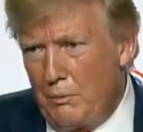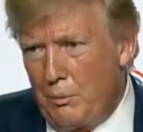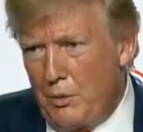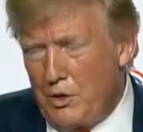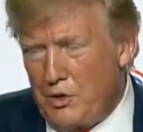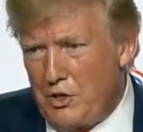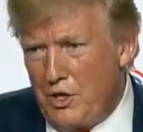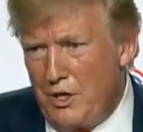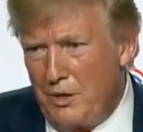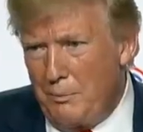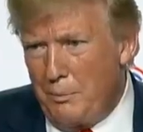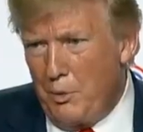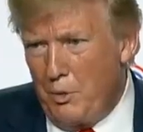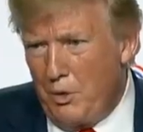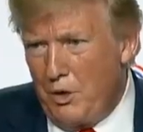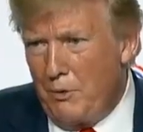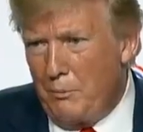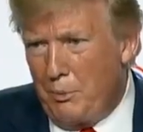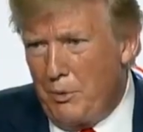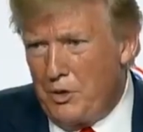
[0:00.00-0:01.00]
President
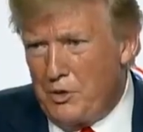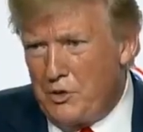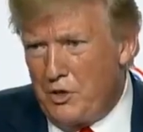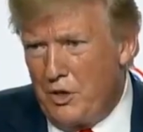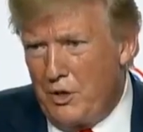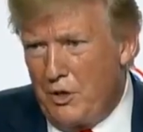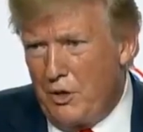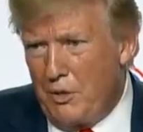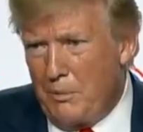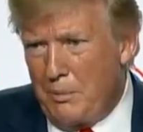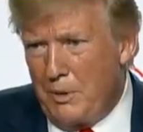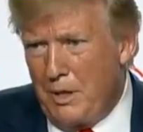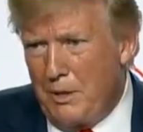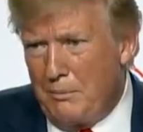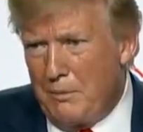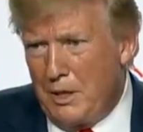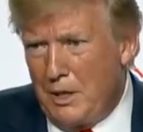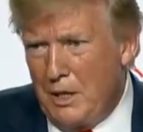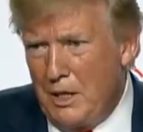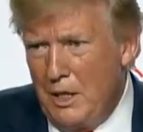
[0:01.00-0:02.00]
Putin and President
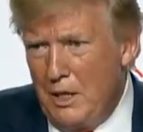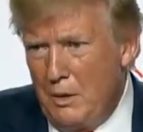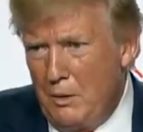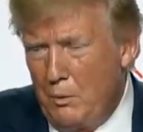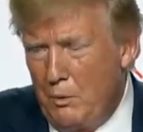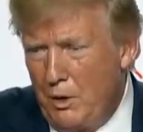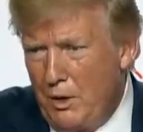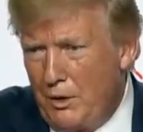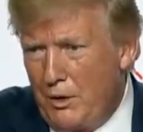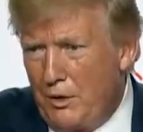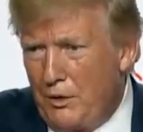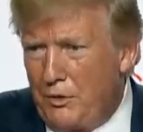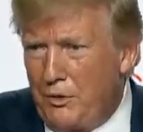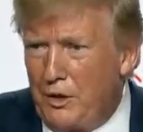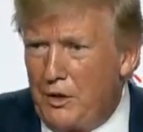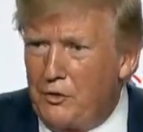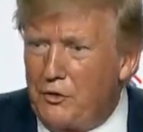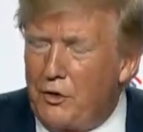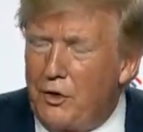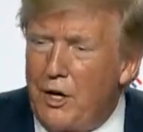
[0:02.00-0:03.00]
Obama. One of the
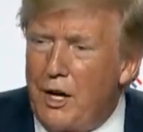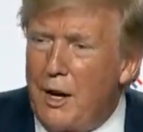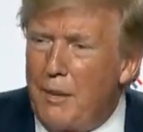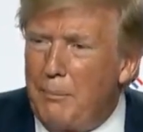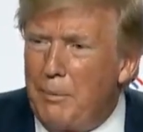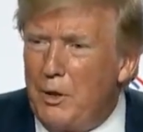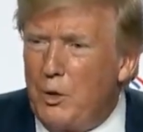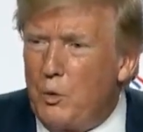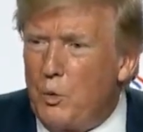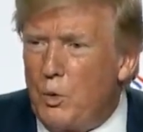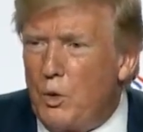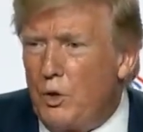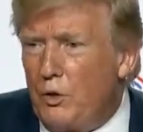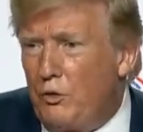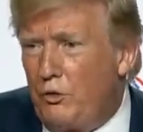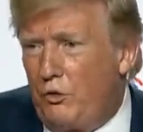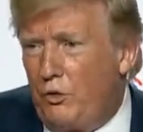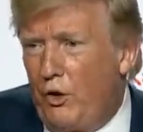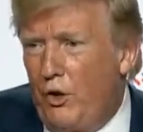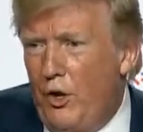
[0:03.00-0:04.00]
things that happened
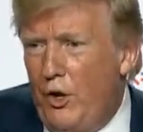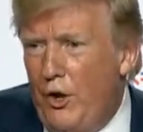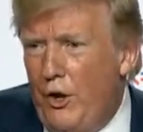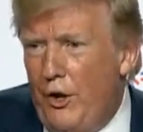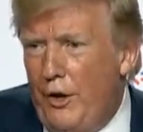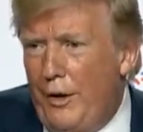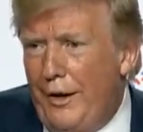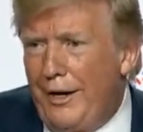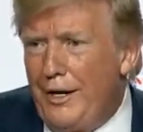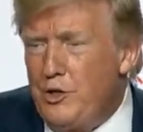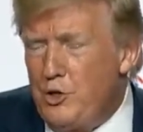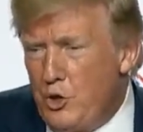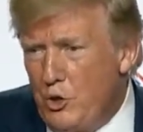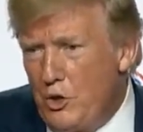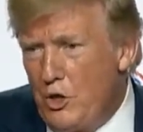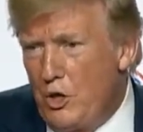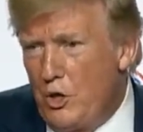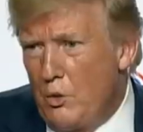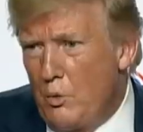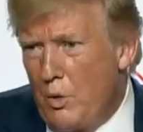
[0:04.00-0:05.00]
was, as
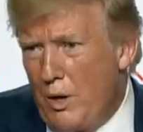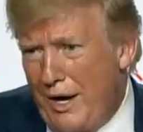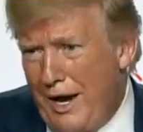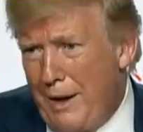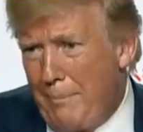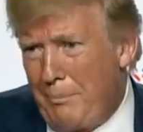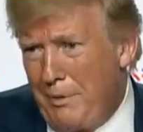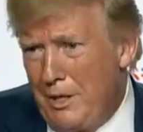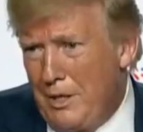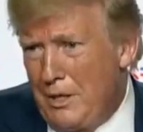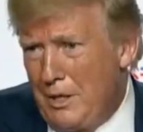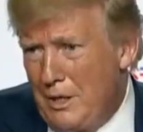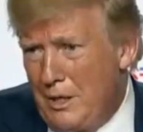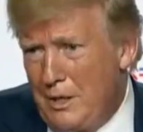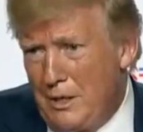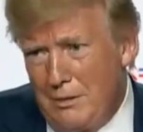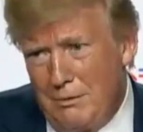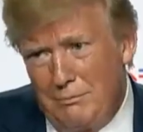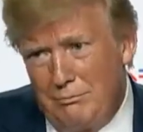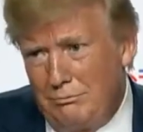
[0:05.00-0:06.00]
you know, what happened
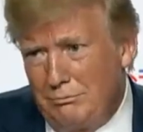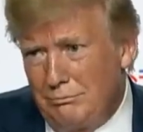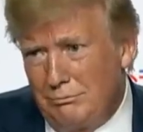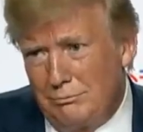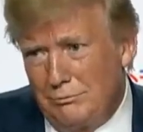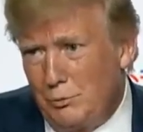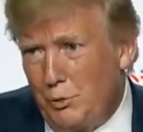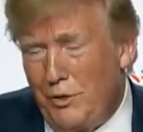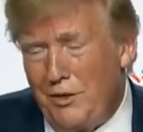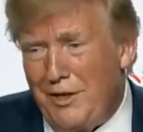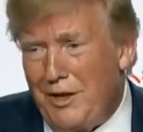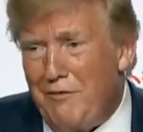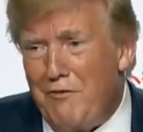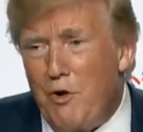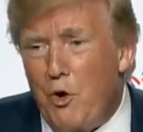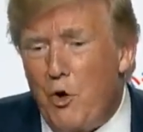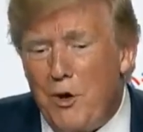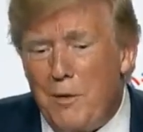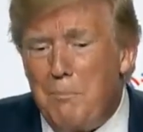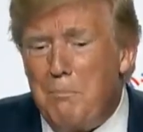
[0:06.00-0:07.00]
in with a
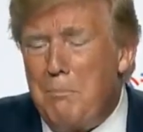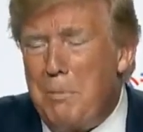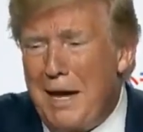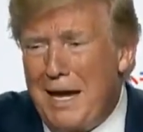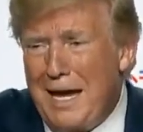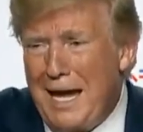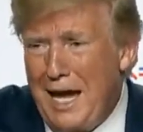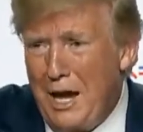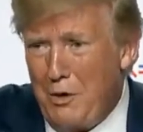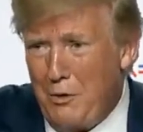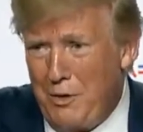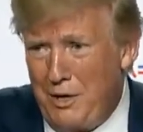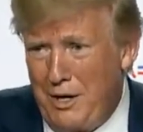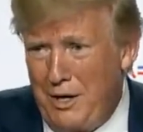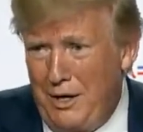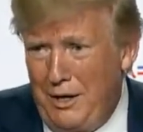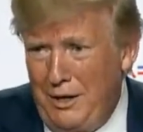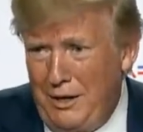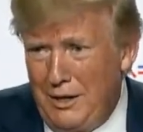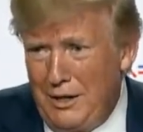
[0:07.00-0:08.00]
very big
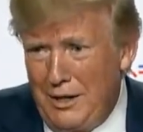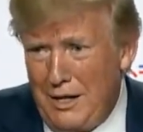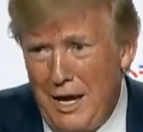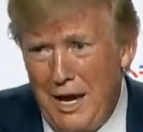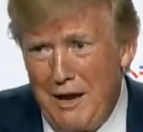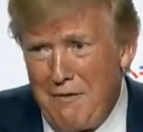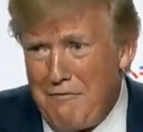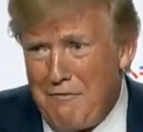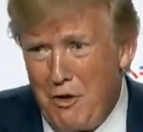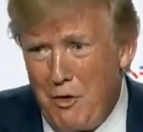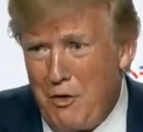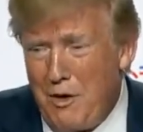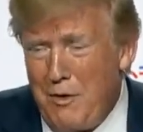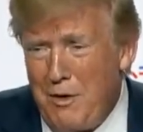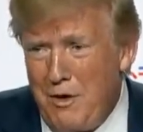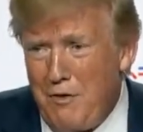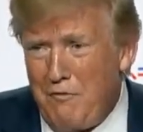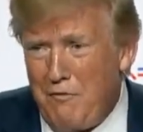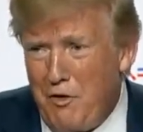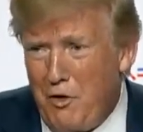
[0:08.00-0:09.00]
area, a
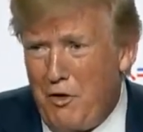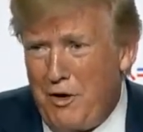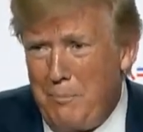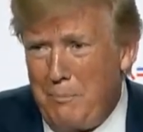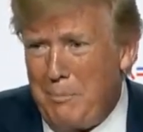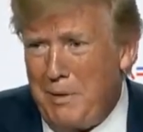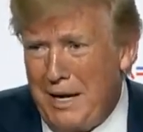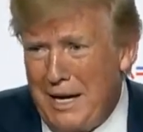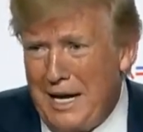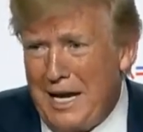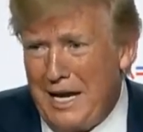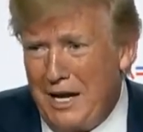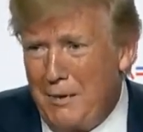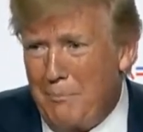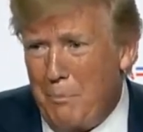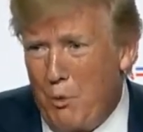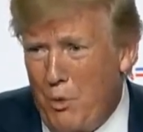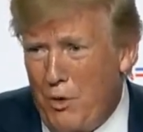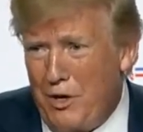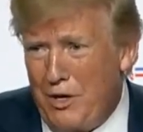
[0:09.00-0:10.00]
very very big and
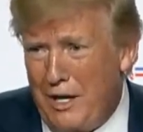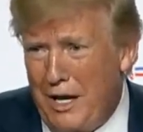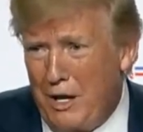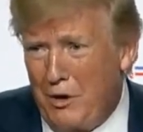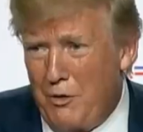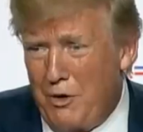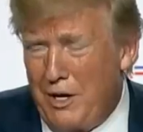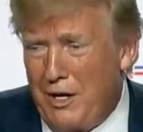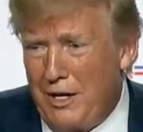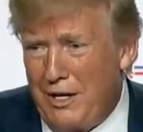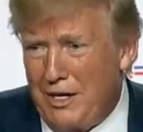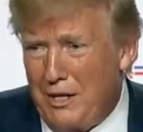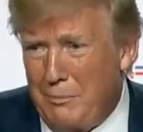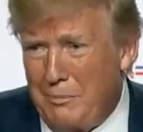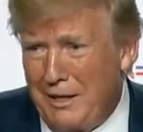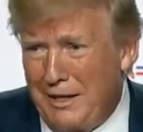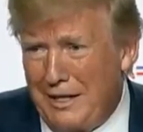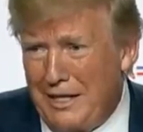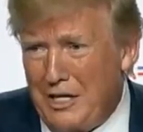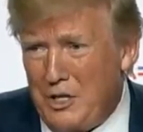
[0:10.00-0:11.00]
important area in the
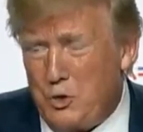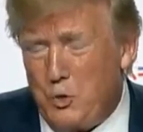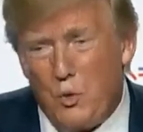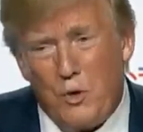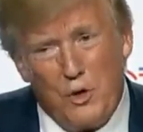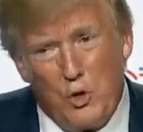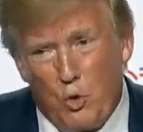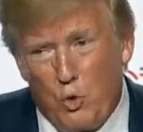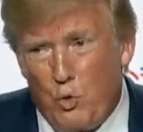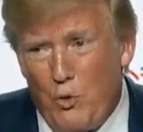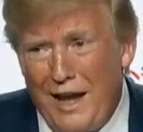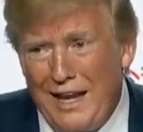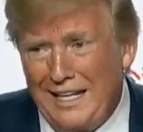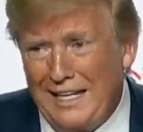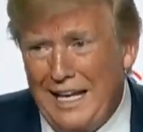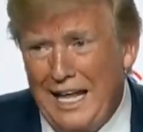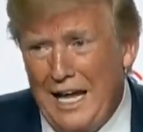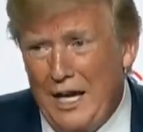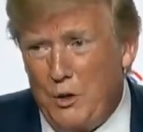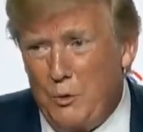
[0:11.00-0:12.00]
Middle East where the red
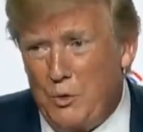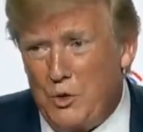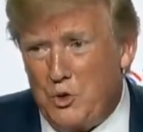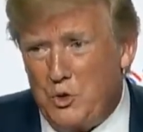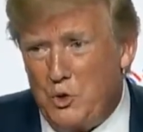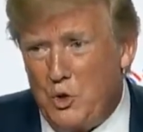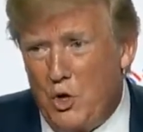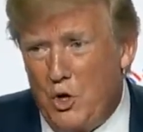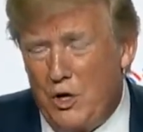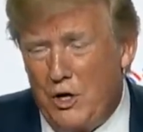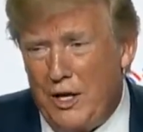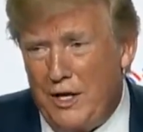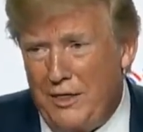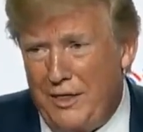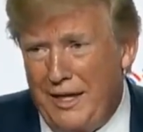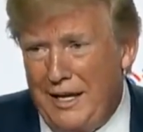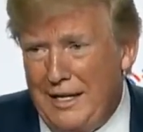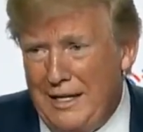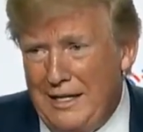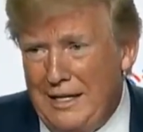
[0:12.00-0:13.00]
line was drawn,
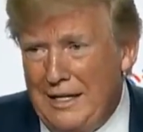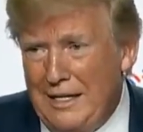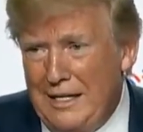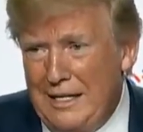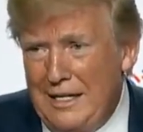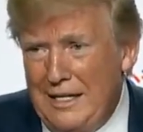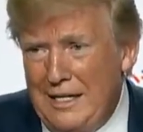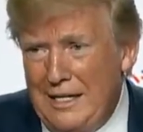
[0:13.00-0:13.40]
and then.